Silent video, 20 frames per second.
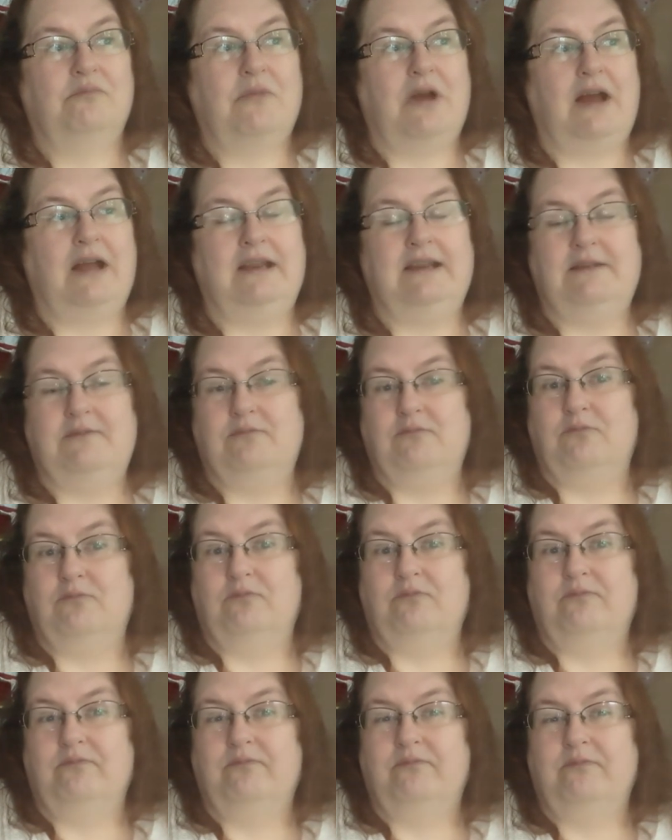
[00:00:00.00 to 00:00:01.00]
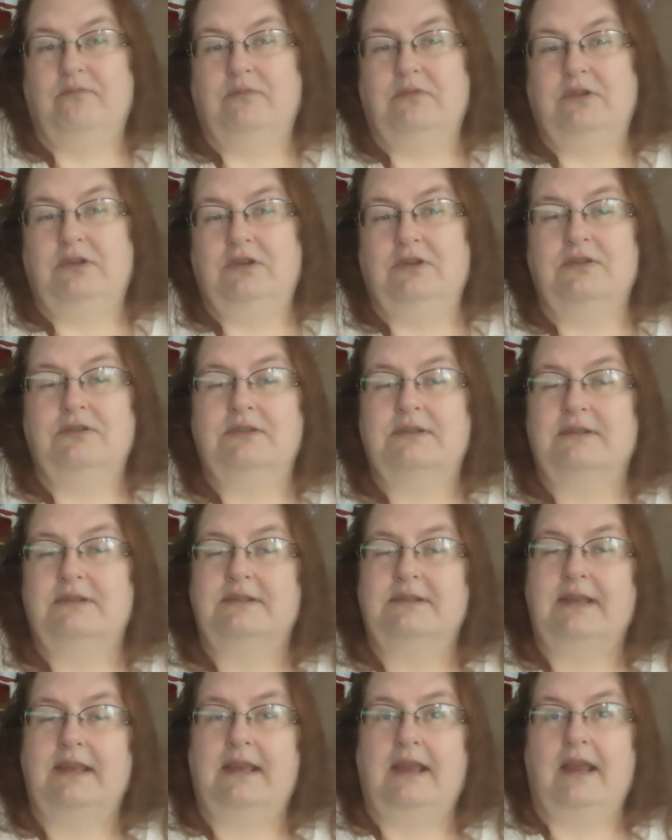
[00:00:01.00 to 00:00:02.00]
I used to
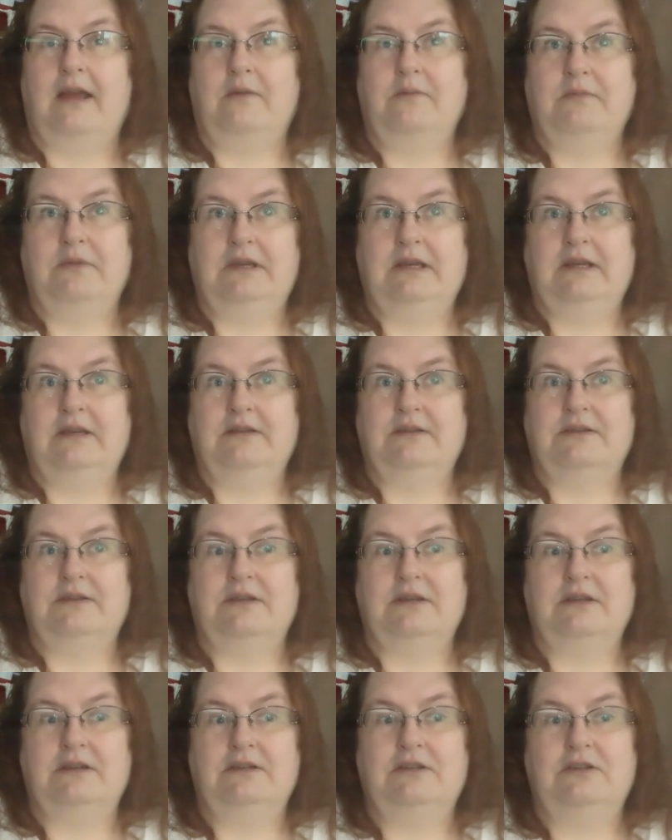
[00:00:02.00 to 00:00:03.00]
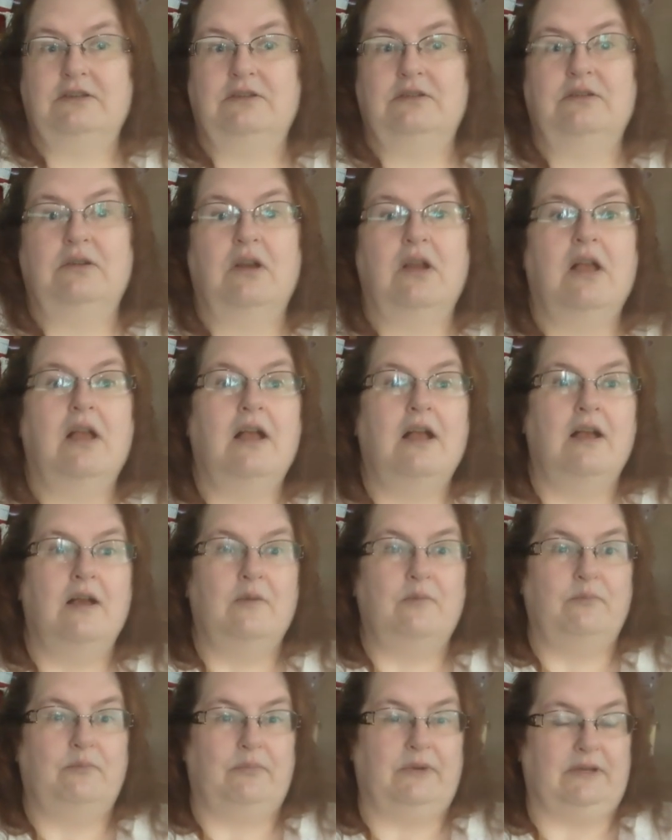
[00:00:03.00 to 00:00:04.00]
say how many I was going to do,
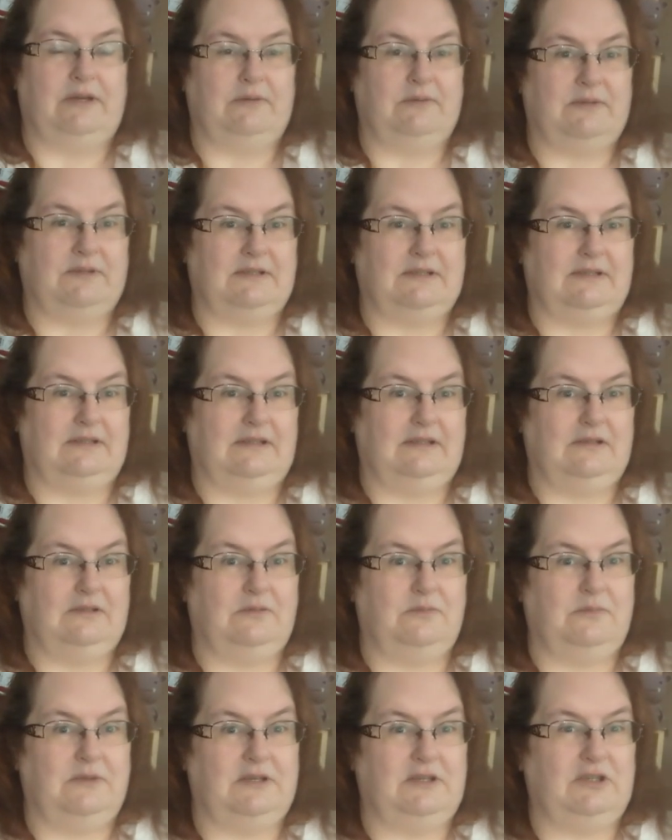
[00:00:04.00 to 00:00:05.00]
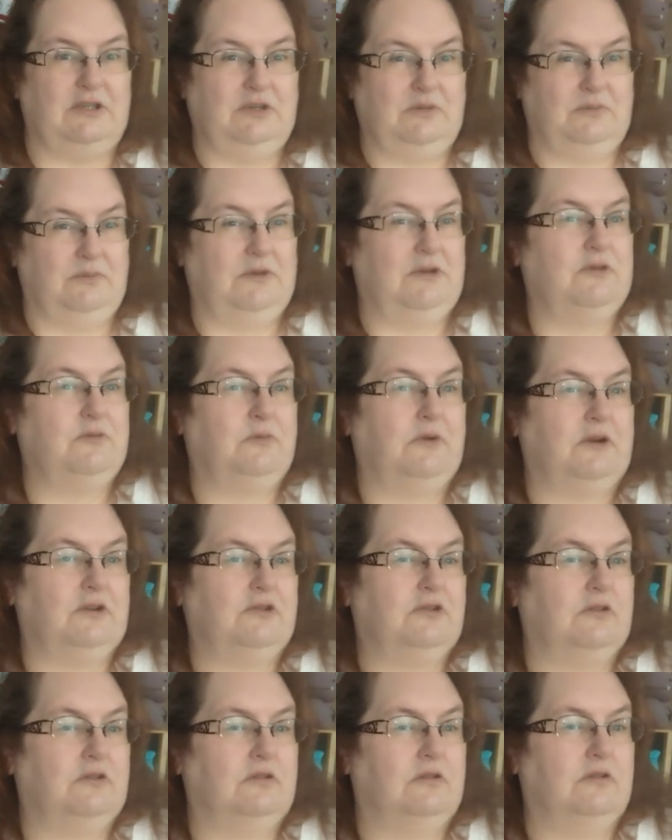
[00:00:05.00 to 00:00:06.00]
but it was a little bit too much
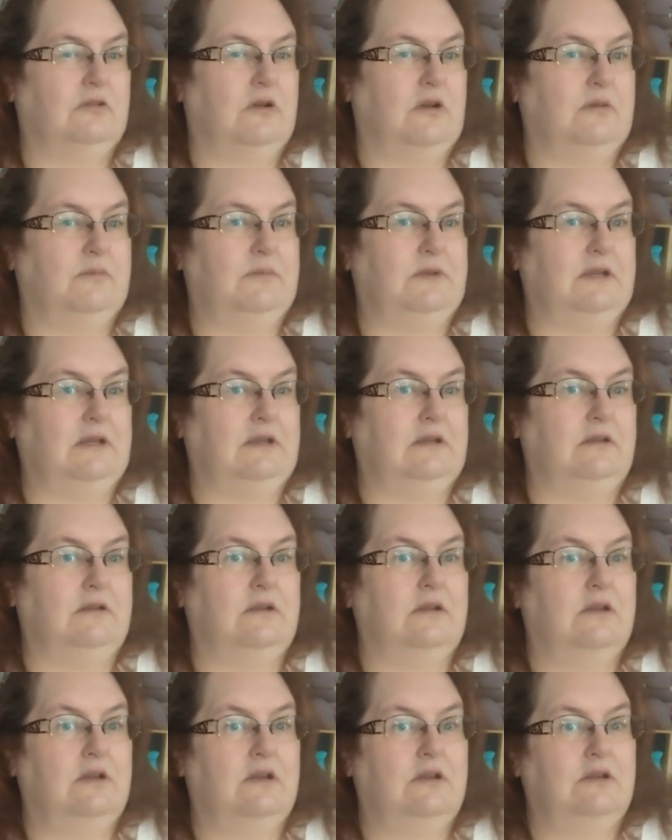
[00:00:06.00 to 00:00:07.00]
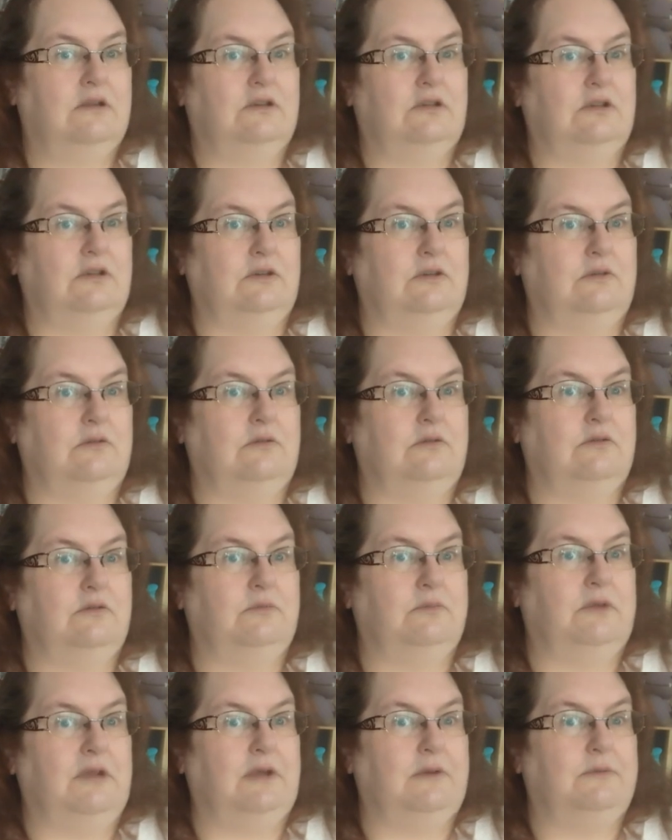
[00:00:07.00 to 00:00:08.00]
pressure on me to
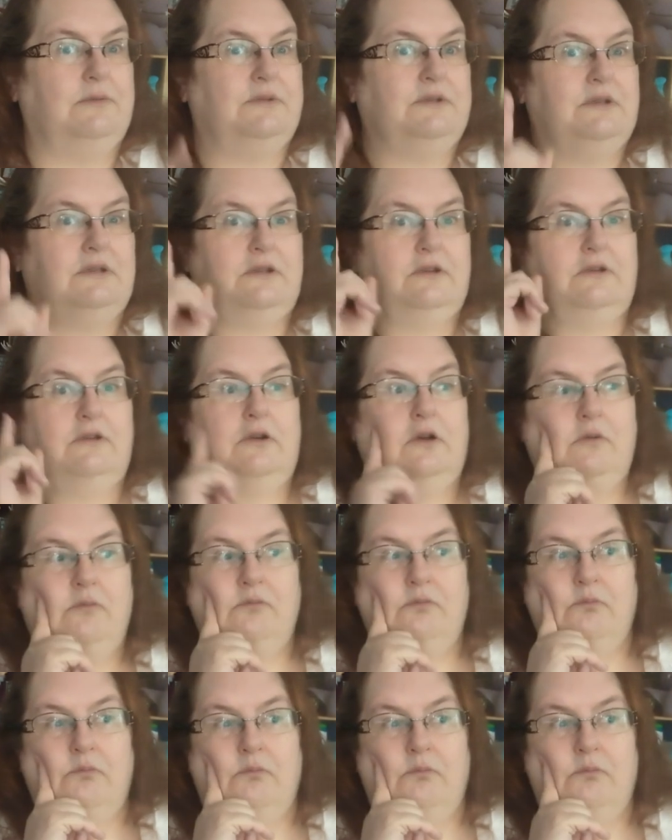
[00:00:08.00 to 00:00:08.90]
be able to sit there and go,